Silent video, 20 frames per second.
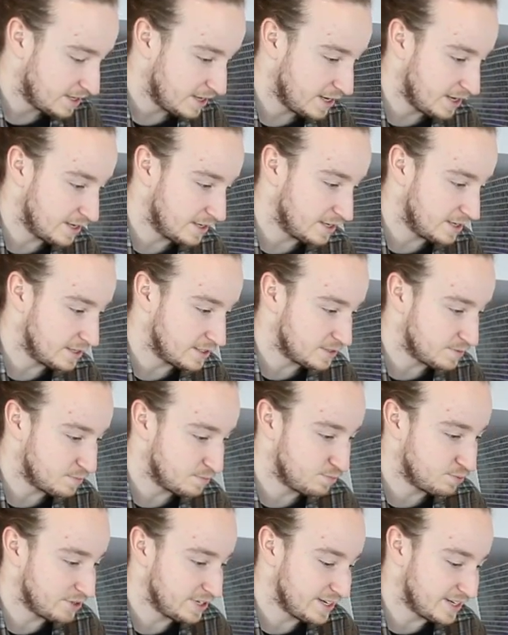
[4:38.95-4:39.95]
and uh, it's
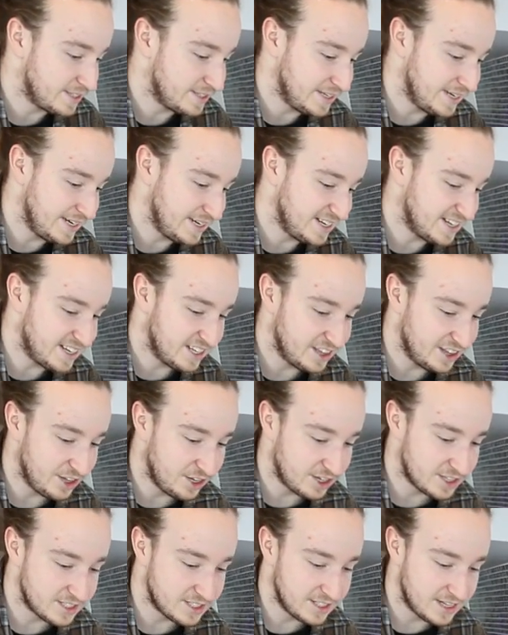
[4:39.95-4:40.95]
pretty clean.
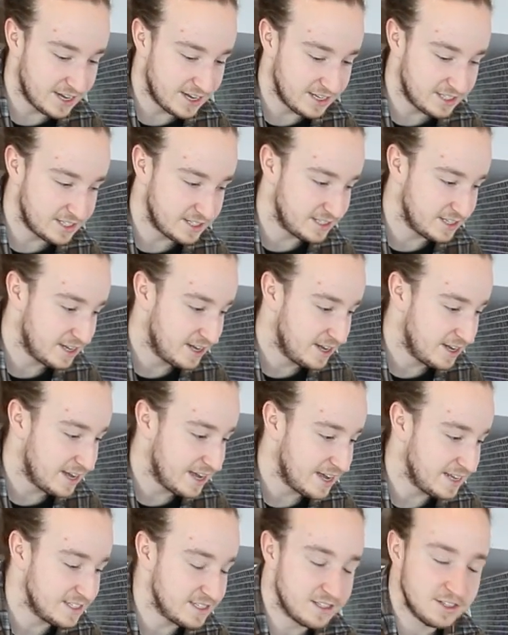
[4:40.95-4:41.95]
Looks nice.
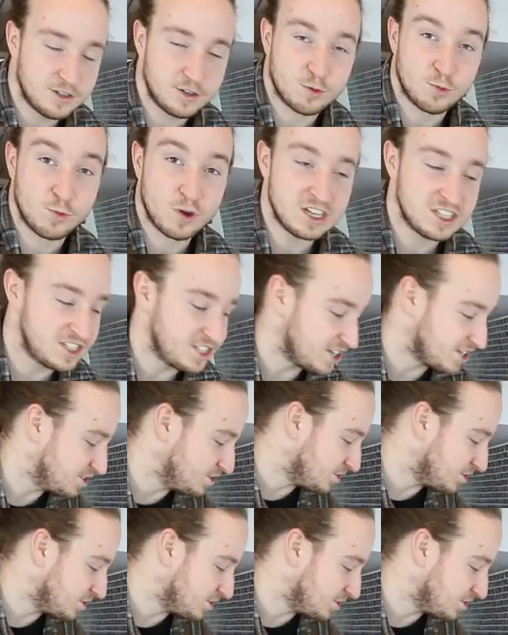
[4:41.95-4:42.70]
Adds a little rustic